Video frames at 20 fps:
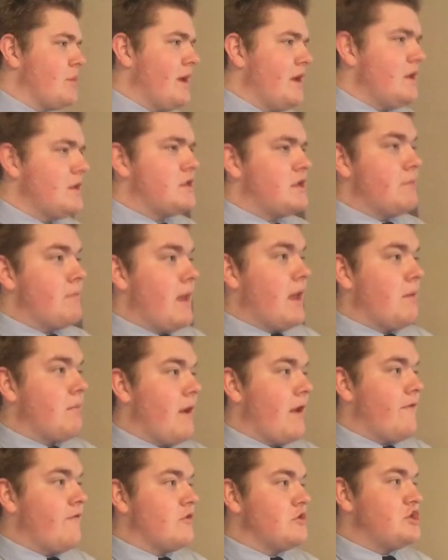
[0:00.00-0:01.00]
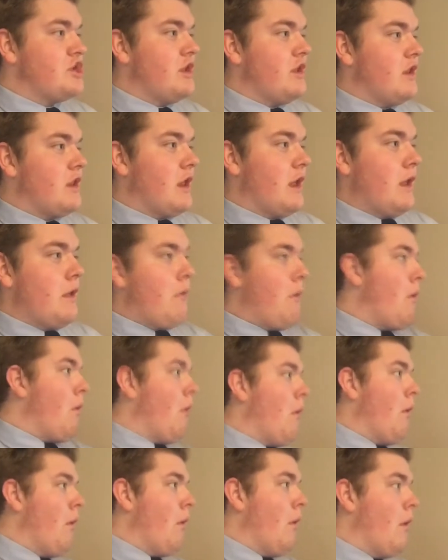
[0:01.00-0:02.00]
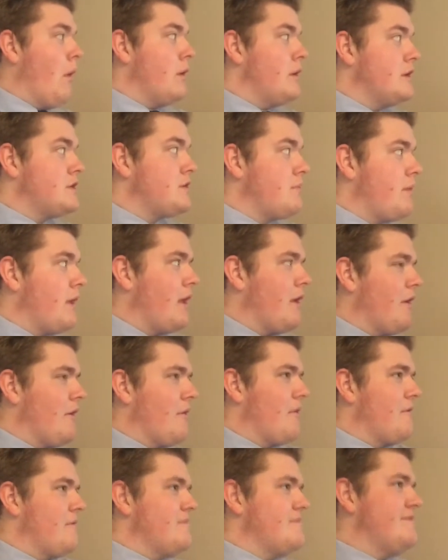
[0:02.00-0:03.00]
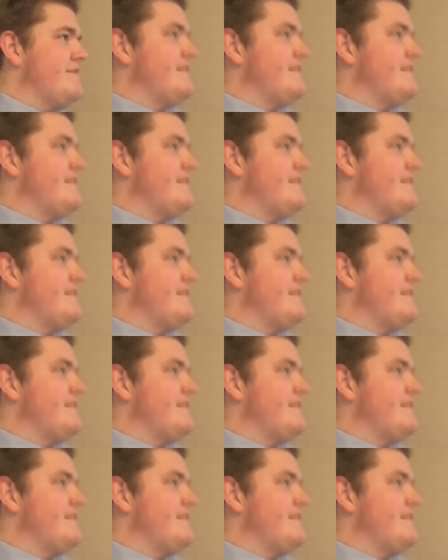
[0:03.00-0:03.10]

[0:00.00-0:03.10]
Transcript: trick to make my virginity disappear.